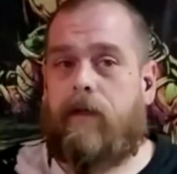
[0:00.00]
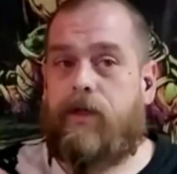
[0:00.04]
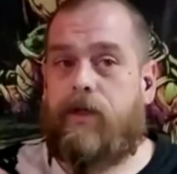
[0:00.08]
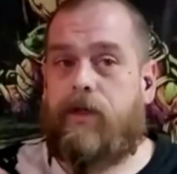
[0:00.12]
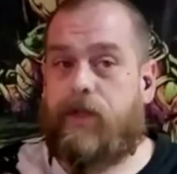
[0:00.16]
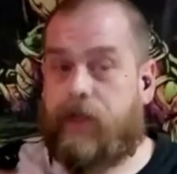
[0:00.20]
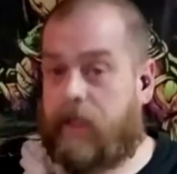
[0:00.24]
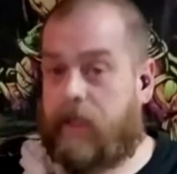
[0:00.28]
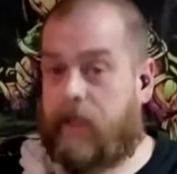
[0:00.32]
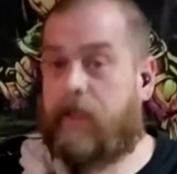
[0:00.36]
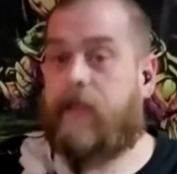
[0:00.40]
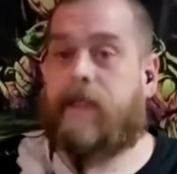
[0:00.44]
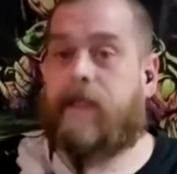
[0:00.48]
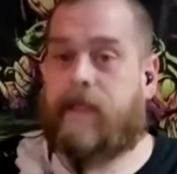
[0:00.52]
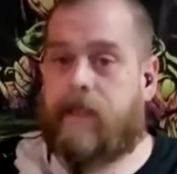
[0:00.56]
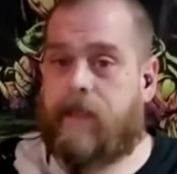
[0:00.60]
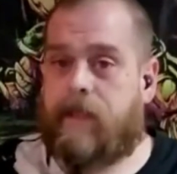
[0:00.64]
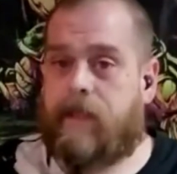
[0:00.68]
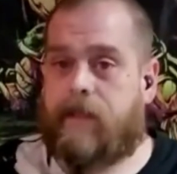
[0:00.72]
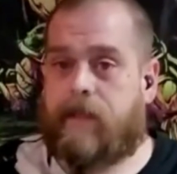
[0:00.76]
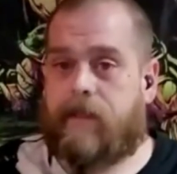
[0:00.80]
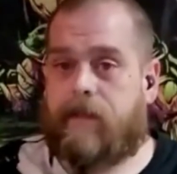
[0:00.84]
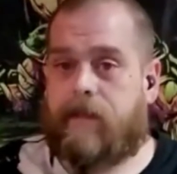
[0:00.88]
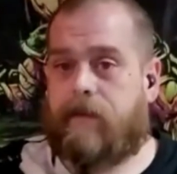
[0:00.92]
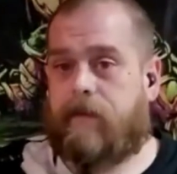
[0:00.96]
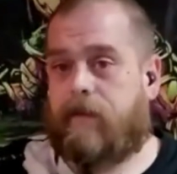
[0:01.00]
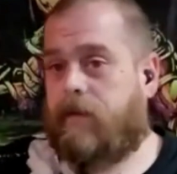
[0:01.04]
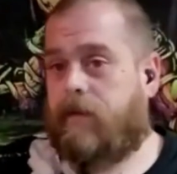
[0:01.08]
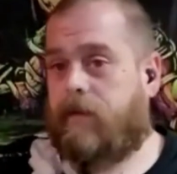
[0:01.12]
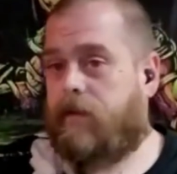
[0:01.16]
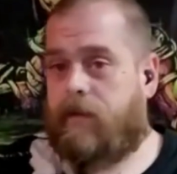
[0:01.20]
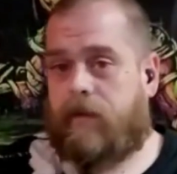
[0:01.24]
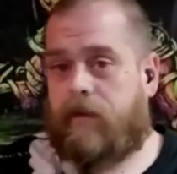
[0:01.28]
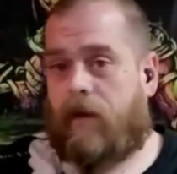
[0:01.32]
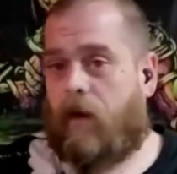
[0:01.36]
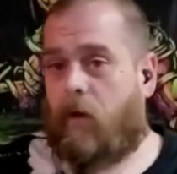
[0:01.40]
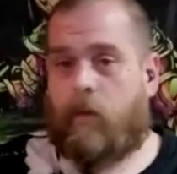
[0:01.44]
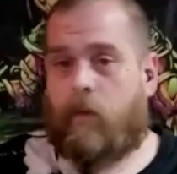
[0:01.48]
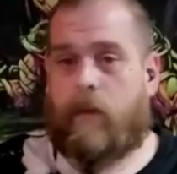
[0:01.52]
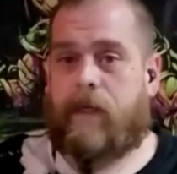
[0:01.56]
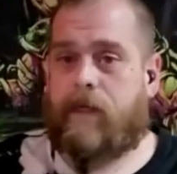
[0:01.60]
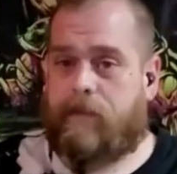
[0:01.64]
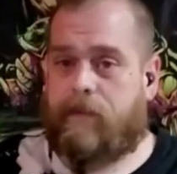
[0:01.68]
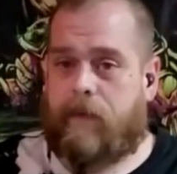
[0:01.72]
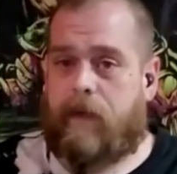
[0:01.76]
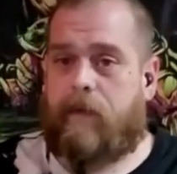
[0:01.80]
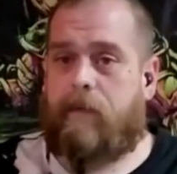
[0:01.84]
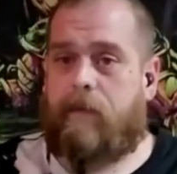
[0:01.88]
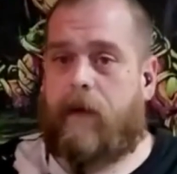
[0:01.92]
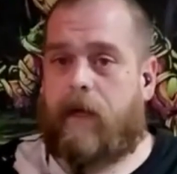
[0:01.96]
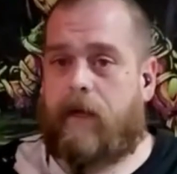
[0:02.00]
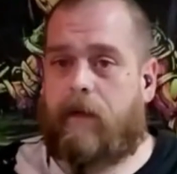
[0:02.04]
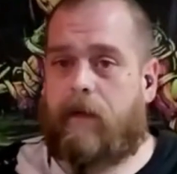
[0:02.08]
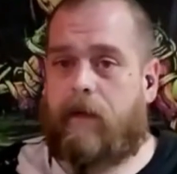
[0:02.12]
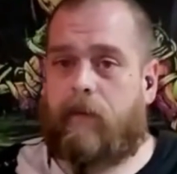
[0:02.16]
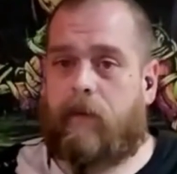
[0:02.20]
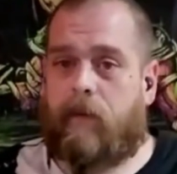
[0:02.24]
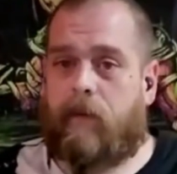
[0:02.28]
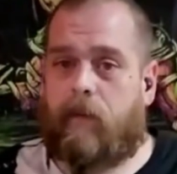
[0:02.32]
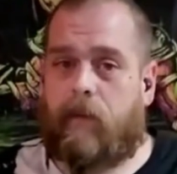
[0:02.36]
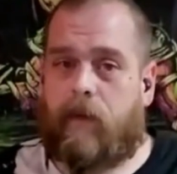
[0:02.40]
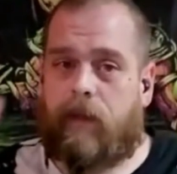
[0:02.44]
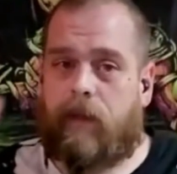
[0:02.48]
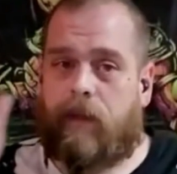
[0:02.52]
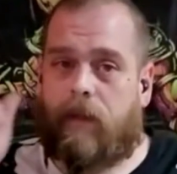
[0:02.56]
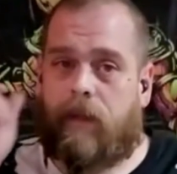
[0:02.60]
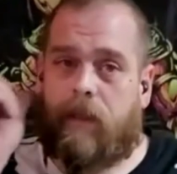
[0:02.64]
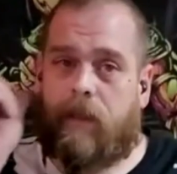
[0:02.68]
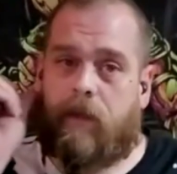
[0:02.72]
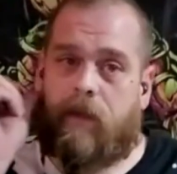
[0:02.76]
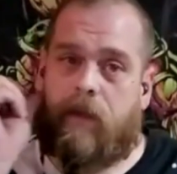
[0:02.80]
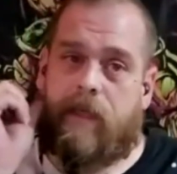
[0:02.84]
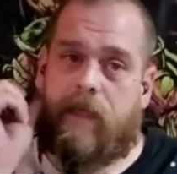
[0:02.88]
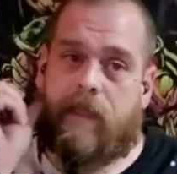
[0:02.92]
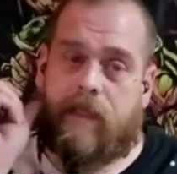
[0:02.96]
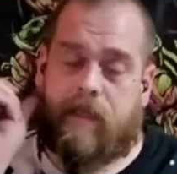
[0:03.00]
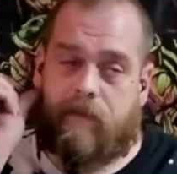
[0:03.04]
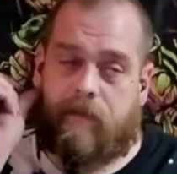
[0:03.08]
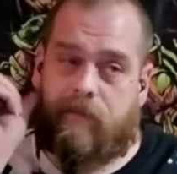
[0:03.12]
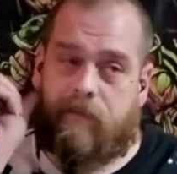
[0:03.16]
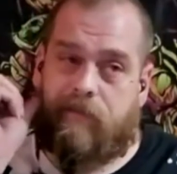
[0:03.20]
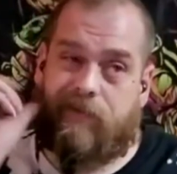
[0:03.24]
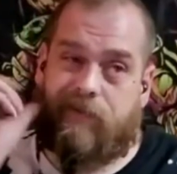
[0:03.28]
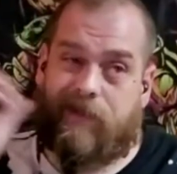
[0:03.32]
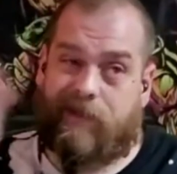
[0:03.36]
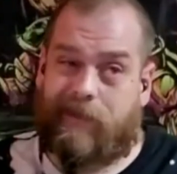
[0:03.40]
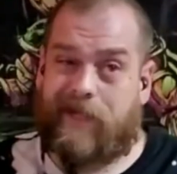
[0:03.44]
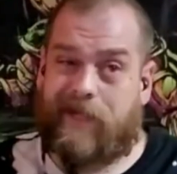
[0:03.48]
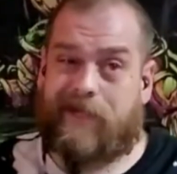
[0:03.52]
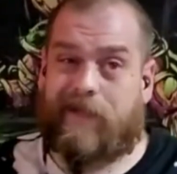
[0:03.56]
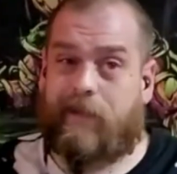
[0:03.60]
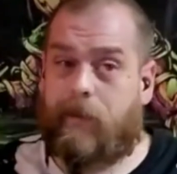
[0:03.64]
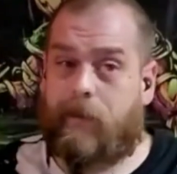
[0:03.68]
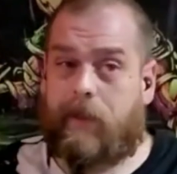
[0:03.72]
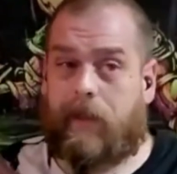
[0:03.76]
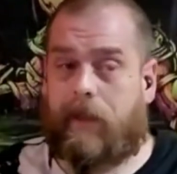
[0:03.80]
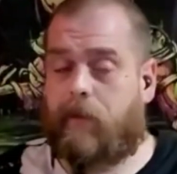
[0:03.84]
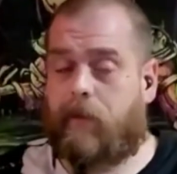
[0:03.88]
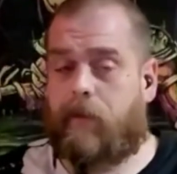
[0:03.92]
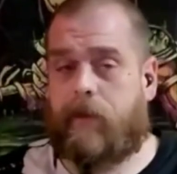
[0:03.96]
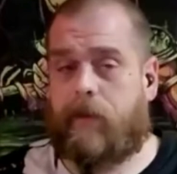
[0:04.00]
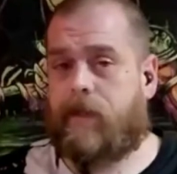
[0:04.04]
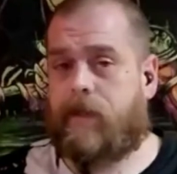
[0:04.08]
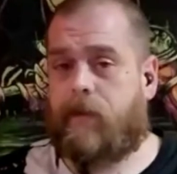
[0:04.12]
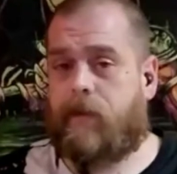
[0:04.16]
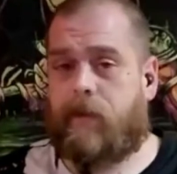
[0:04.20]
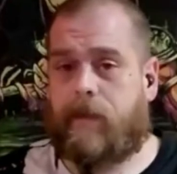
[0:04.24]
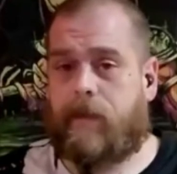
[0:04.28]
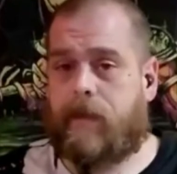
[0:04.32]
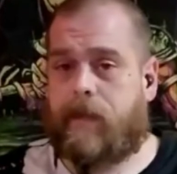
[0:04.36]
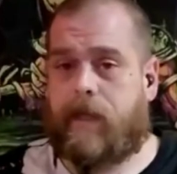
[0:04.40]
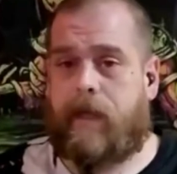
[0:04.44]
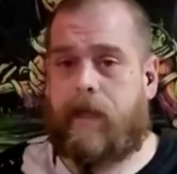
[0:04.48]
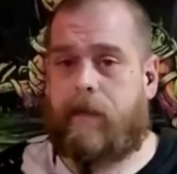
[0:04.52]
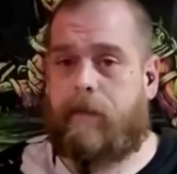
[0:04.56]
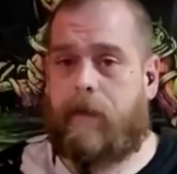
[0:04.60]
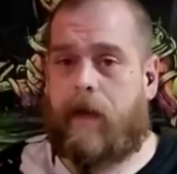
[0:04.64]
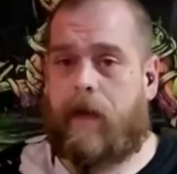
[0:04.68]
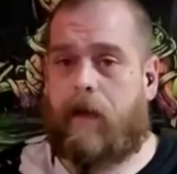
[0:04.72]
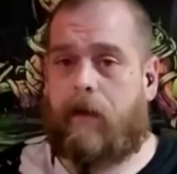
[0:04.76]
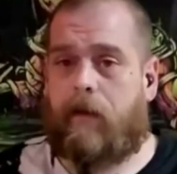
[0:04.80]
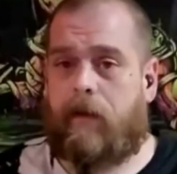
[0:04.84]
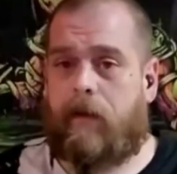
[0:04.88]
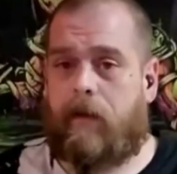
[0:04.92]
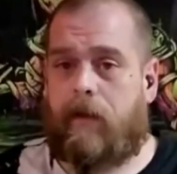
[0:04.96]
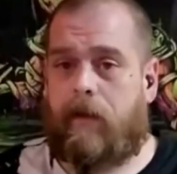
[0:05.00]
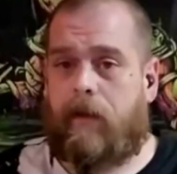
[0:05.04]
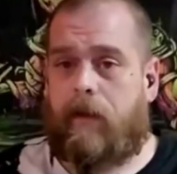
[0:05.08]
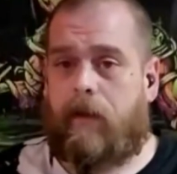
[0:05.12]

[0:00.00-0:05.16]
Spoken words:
Genius has always been my number one. Like, especially when Liquid Swords came out,